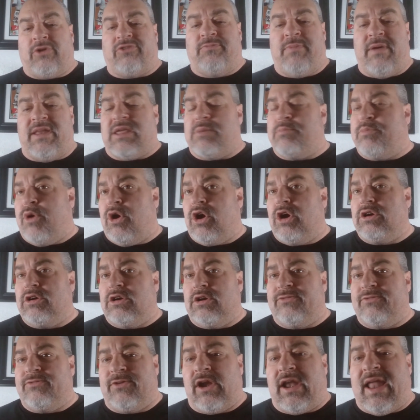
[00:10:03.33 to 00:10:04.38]
betting
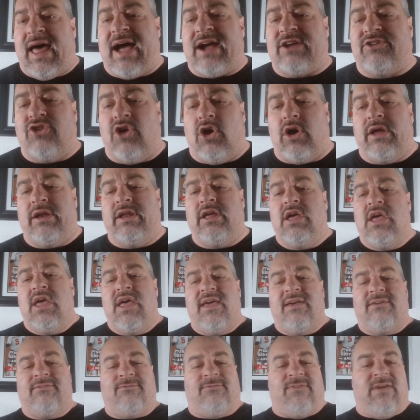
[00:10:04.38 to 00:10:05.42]
partner for Locked On,
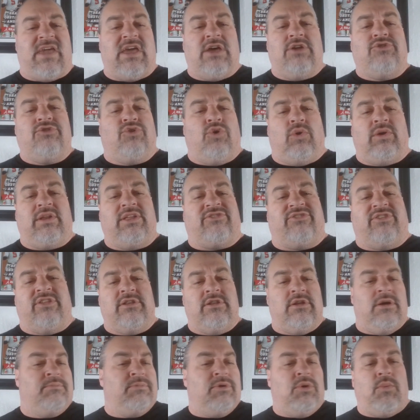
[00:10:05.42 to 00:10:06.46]
FanDuel. It's the
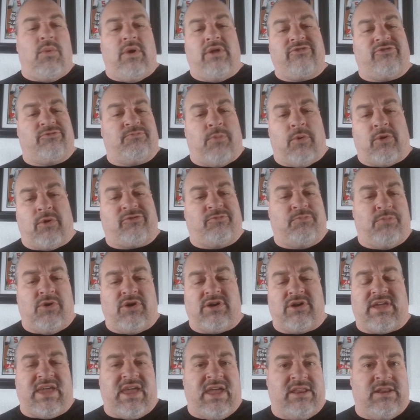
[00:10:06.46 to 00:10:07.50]
number one sports
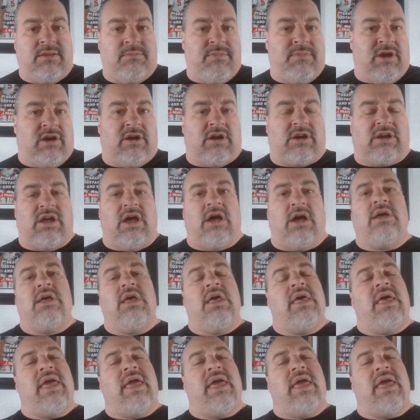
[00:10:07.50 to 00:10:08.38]
book in America.